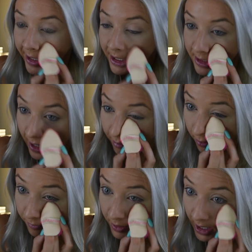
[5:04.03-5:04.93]
I get to have
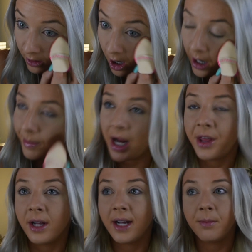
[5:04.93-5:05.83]
it for that long, I mean, I
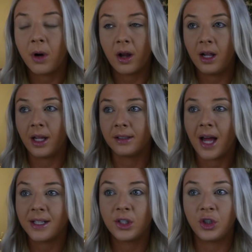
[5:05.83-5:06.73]
think I bought it like
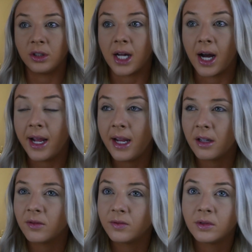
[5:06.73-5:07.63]
last July,
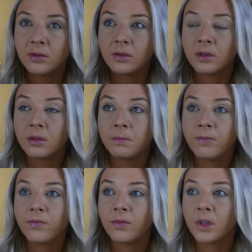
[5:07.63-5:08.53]

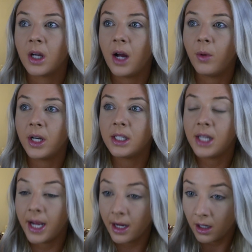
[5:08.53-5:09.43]
I want to
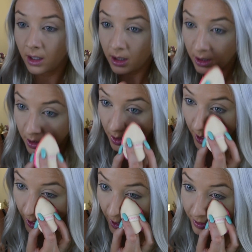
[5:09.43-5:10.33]
say.
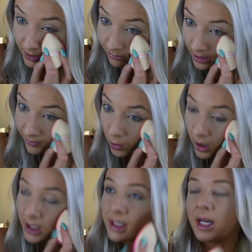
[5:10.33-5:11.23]
And I mean, of
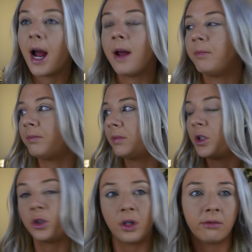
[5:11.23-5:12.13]
course, I'm
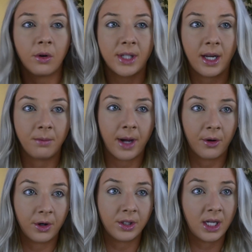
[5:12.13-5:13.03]
usually rotating
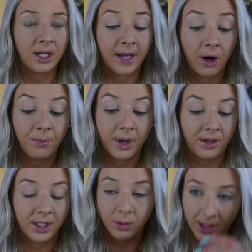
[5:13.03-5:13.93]
powders in and out,
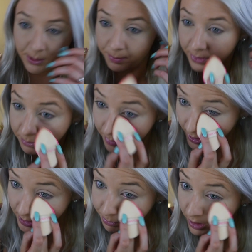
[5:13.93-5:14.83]
but this one has
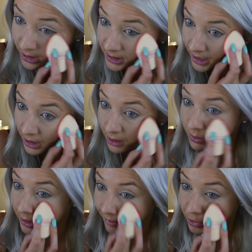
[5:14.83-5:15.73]
been a pretty steady
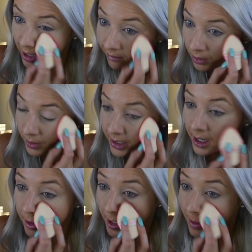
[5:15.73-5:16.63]
use, and I've traveled with
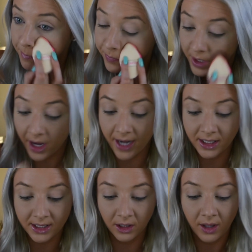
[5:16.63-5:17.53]
it, and I
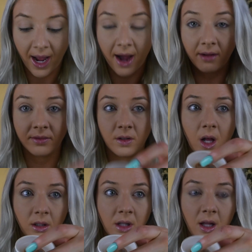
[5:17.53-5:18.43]
still have
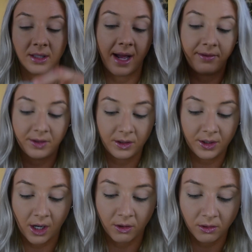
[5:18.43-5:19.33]
a lot left,
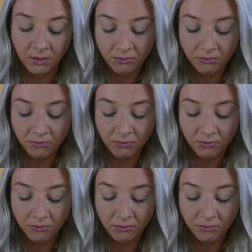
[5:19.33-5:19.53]
so